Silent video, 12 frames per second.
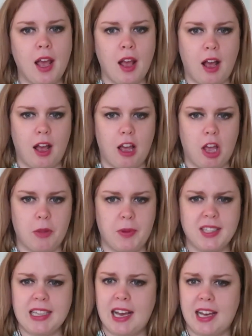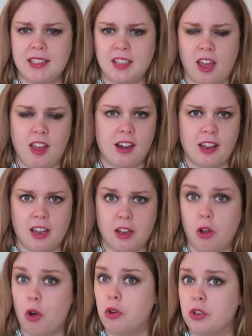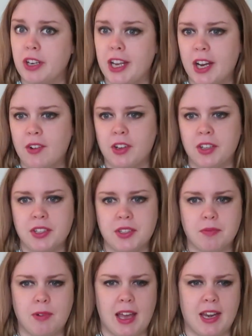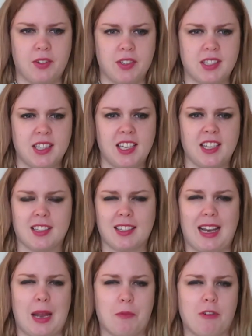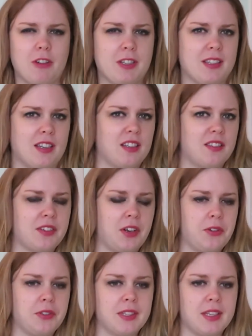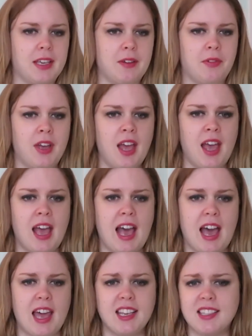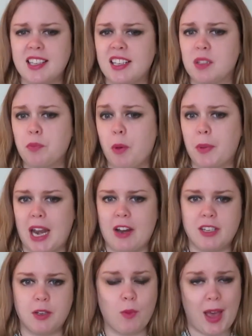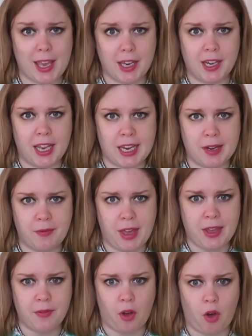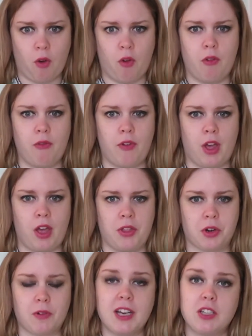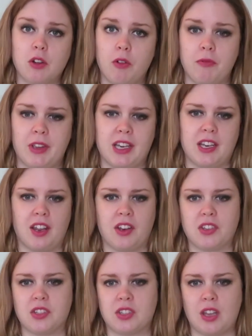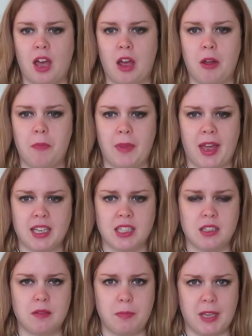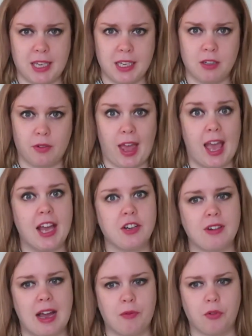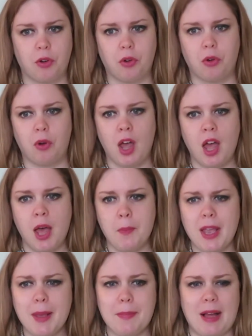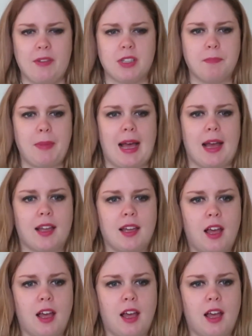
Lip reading: It's had earlier golden eras when it was seen as glamorous and exclusive, and it's seen its popularity wane in favour of the greater convenience and speed of air travel, but it bounced back.